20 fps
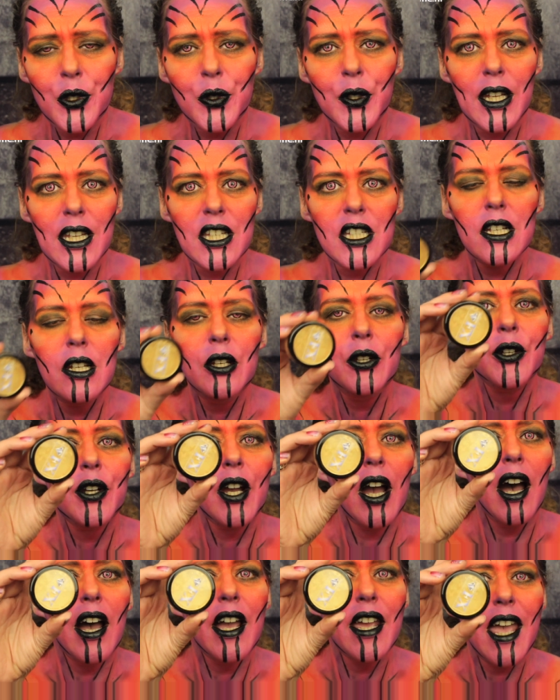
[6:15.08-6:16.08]
to this
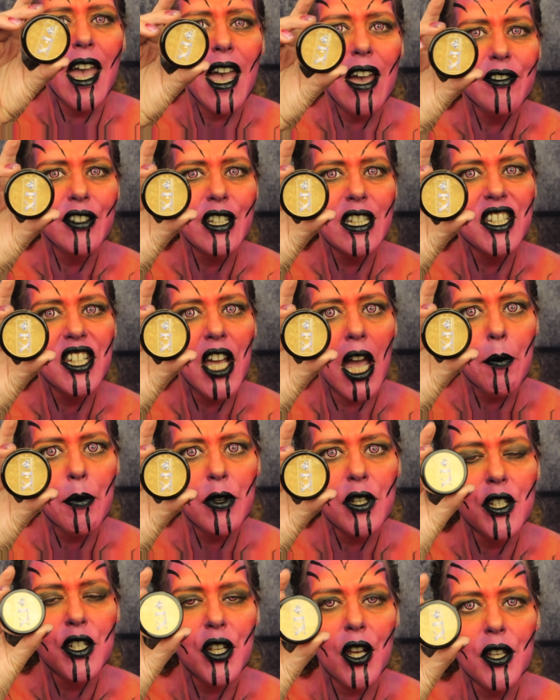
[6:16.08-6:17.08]
look, I have the
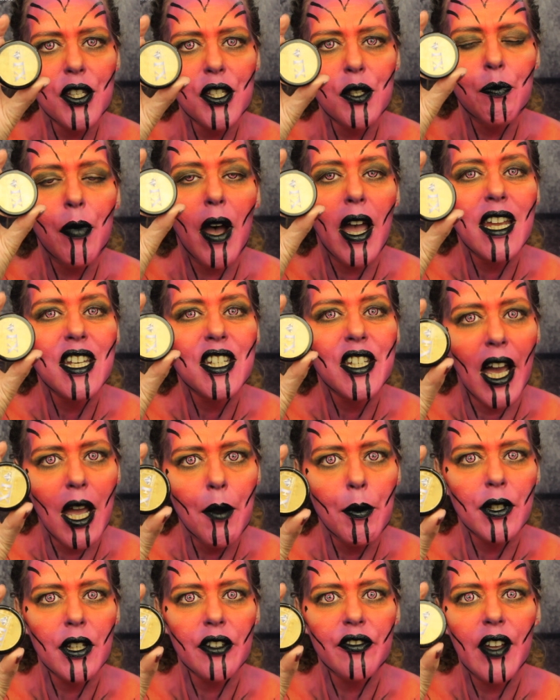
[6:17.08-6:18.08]
Diamond Dust by
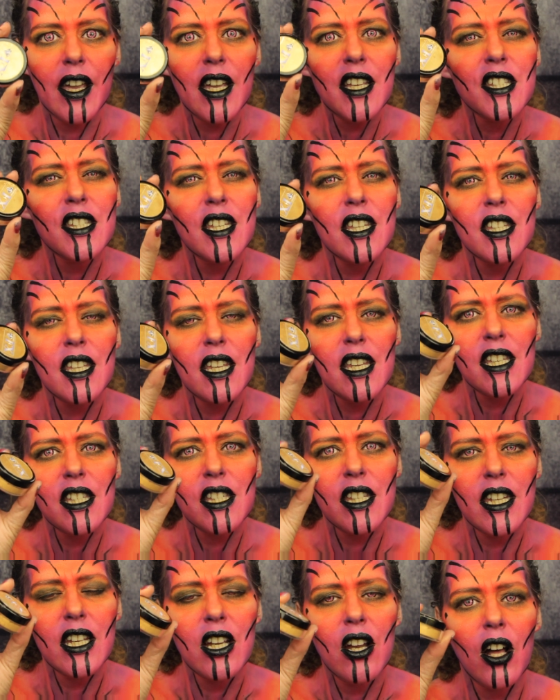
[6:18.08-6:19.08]
Diamond FX. This
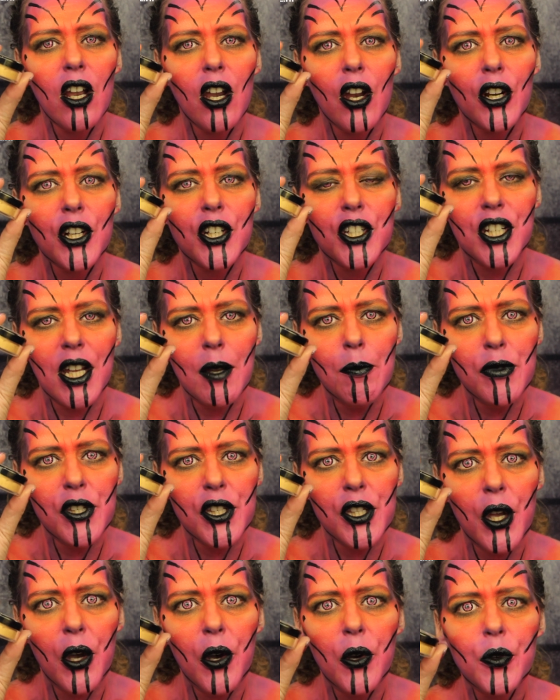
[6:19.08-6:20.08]
is the color
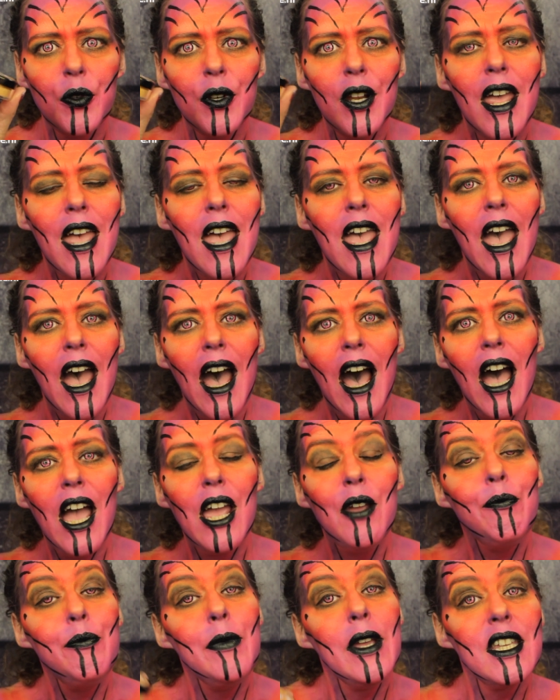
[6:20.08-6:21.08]
Goldstone.
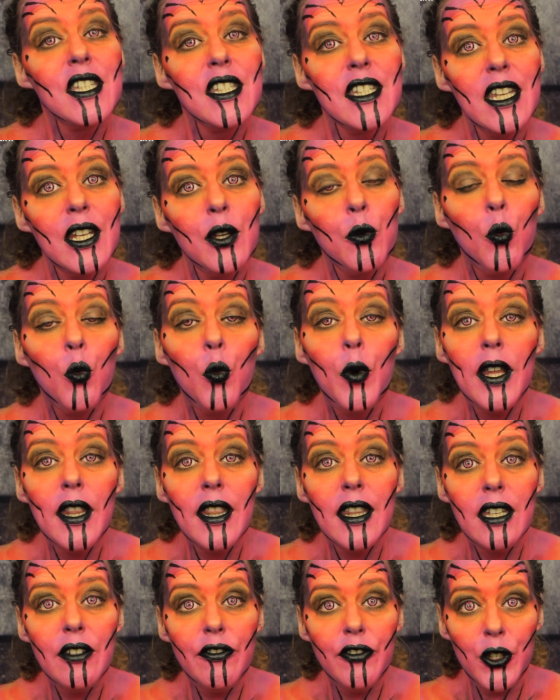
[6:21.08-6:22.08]
I mixed it
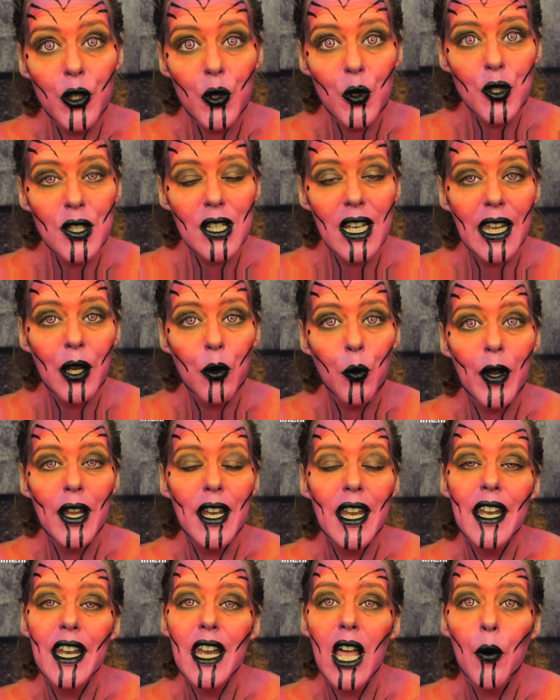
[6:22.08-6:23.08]
with diffuse
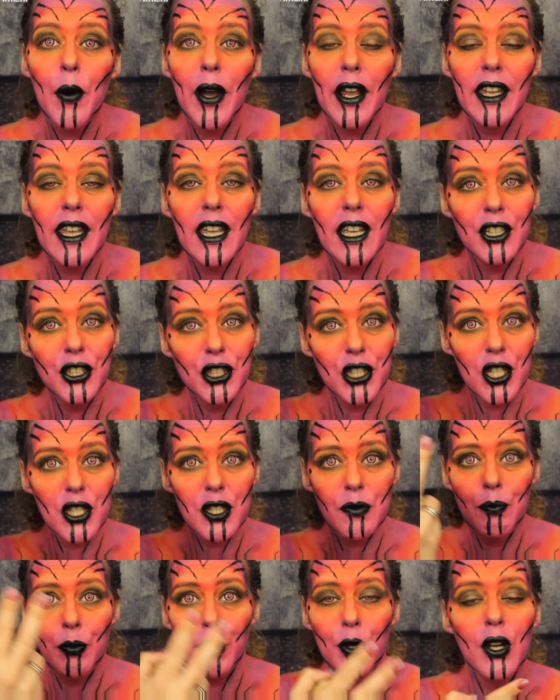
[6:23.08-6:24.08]
liquid and now I can
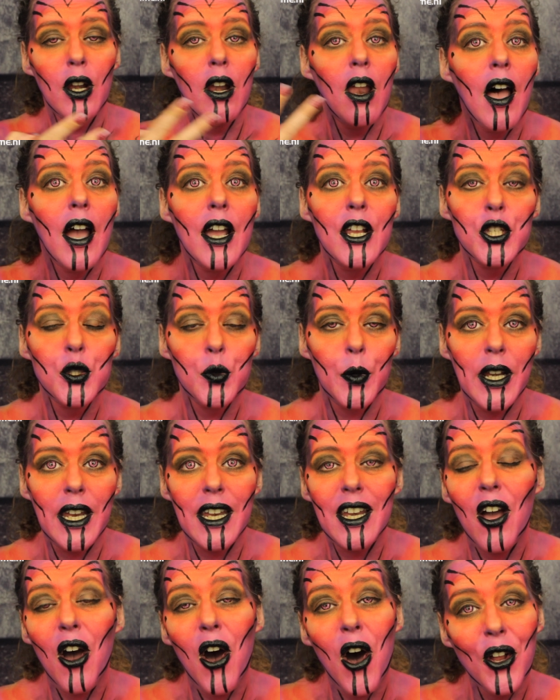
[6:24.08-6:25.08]
just put lines with
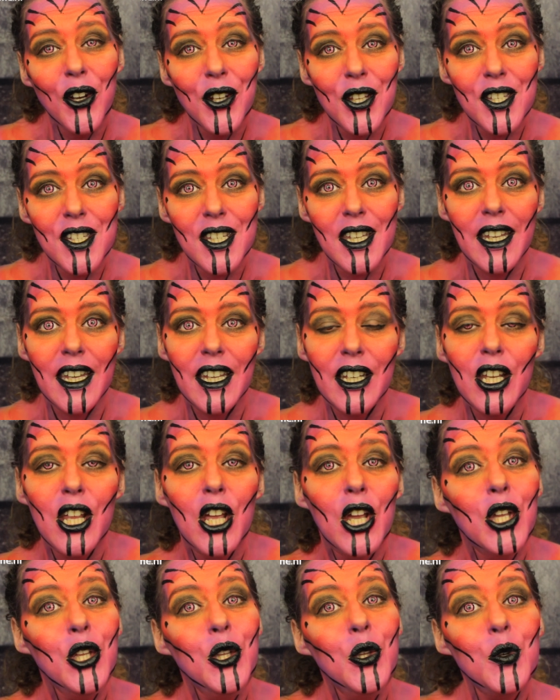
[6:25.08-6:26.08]
it on the skin
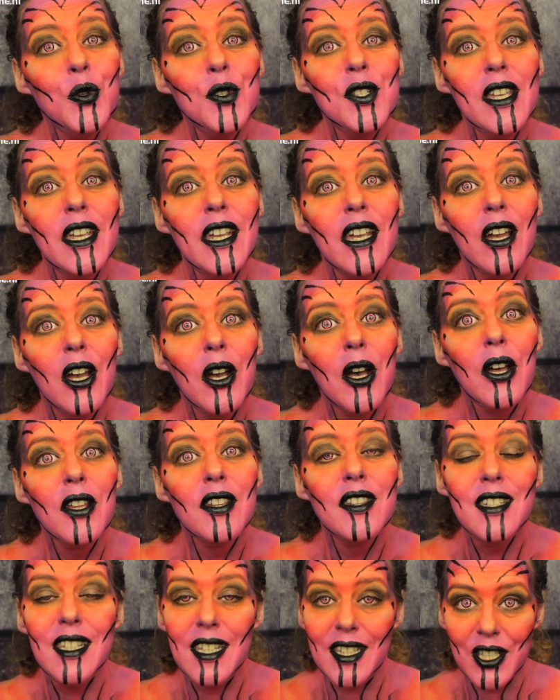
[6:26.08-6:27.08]
using a
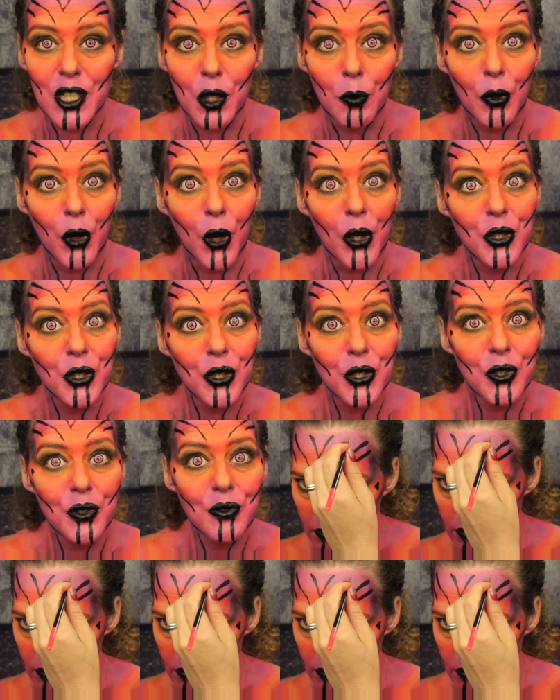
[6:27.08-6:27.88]
detail brush.